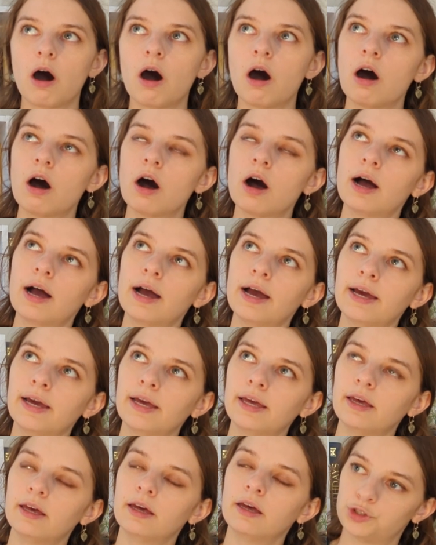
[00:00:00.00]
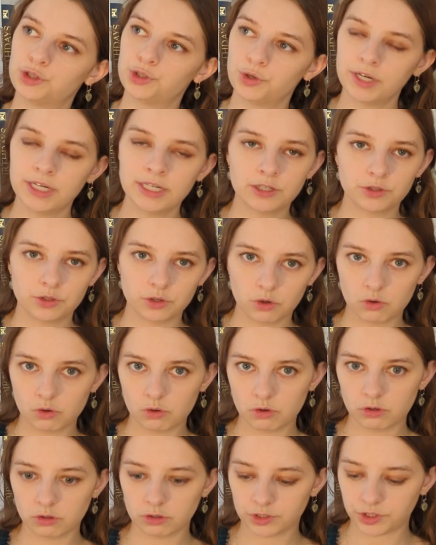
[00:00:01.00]
I joined the
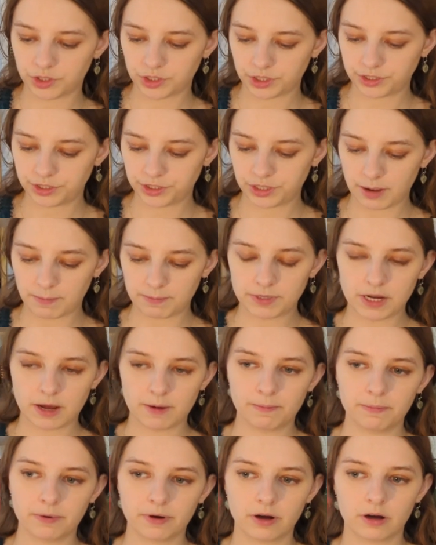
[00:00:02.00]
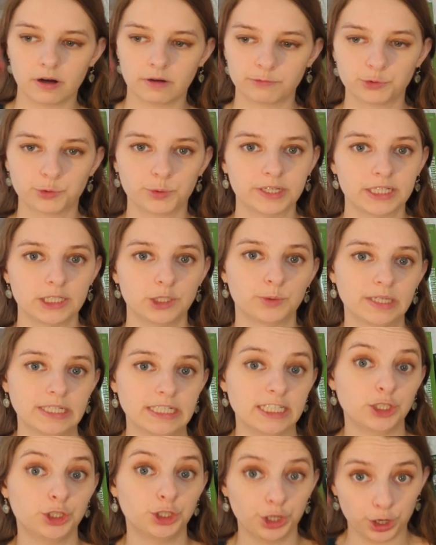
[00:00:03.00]
course September
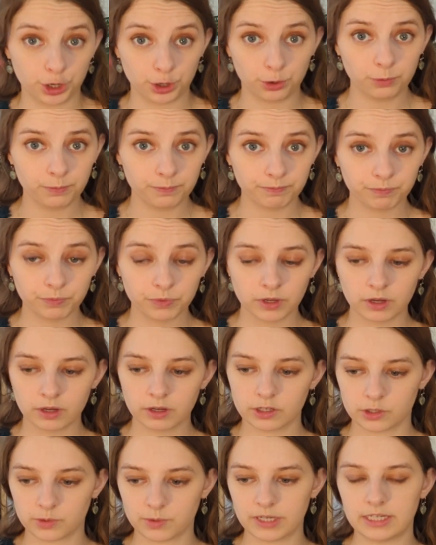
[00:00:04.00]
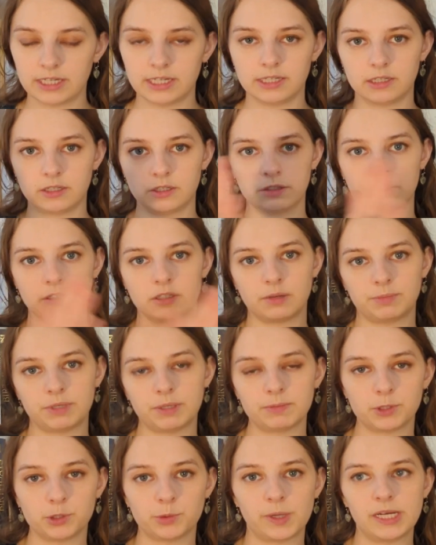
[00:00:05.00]
2022. So I did
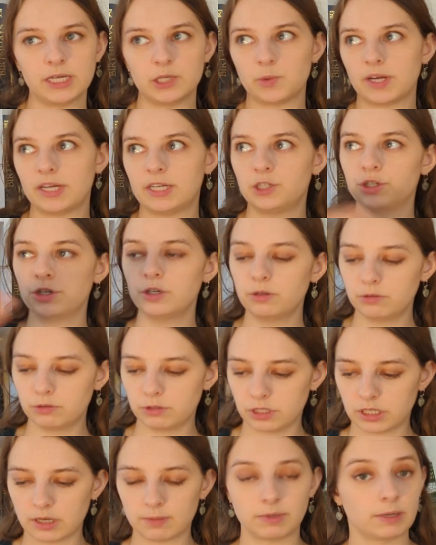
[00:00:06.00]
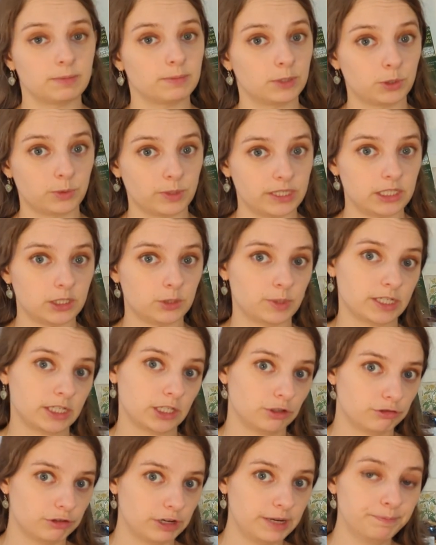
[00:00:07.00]
September 2022 to September
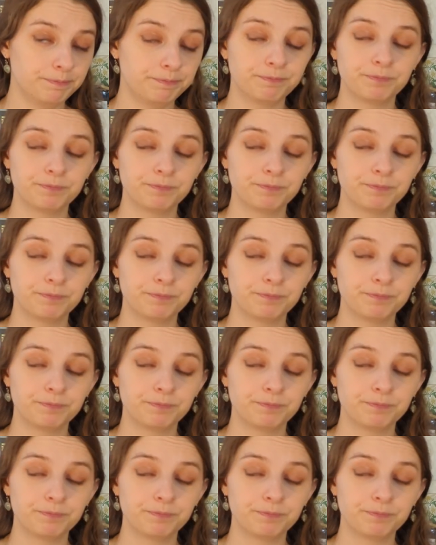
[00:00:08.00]
2023.